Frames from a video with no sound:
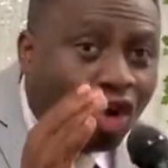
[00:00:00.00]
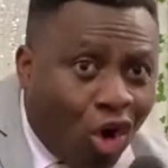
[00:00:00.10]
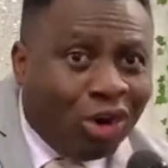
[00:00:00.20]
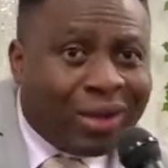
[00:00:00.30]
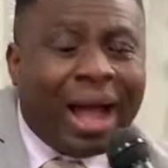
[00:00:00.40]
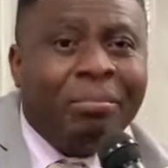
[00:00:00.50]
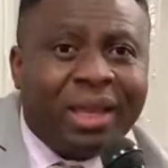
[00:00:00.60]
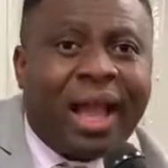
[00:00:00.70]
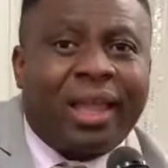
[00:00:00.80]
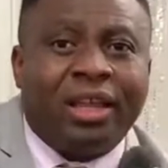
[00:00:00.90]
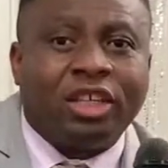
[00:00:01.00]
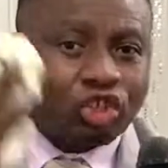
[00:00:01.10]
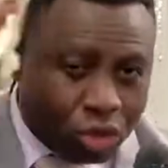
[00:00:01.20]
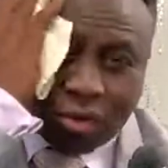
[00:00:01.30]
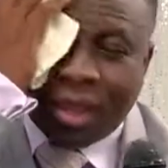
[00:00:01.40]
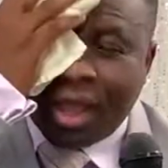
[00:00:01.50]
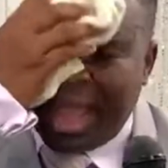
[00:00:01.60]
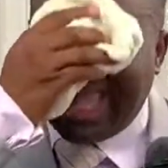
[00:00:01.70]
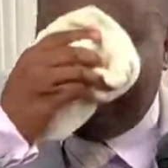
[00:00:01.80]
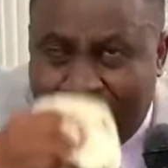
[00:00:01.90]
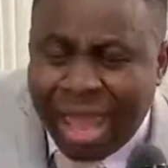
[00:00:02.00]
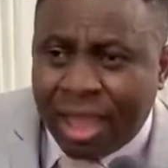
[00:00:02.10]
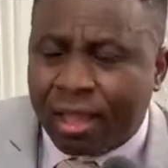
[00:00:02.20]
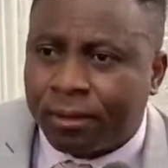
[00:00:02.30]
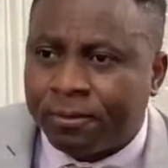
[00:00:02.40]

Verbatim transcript: all coming against you. Amen.